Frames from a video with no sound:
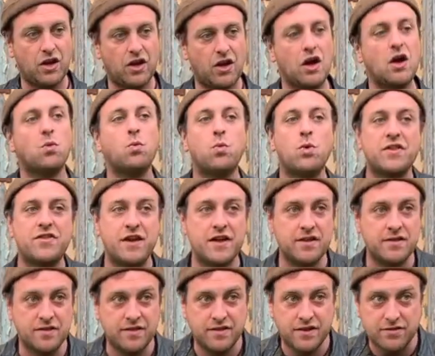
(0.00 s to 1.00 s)

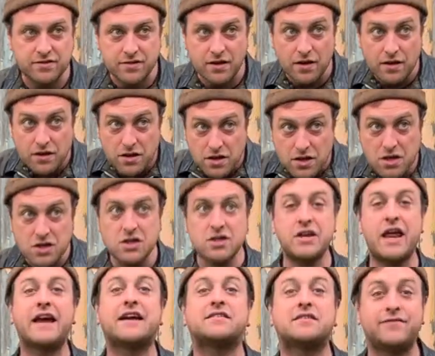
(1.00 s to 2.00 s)
within this
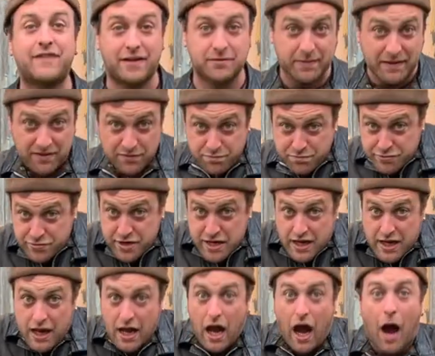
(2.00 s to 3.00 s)
negative aspect of
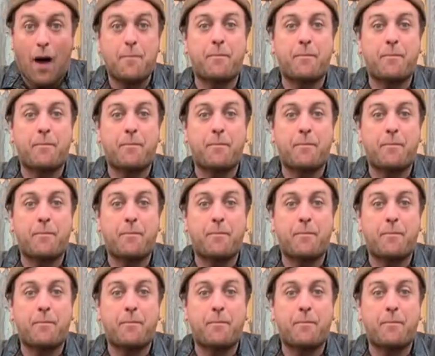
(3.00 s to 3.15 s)
bringing up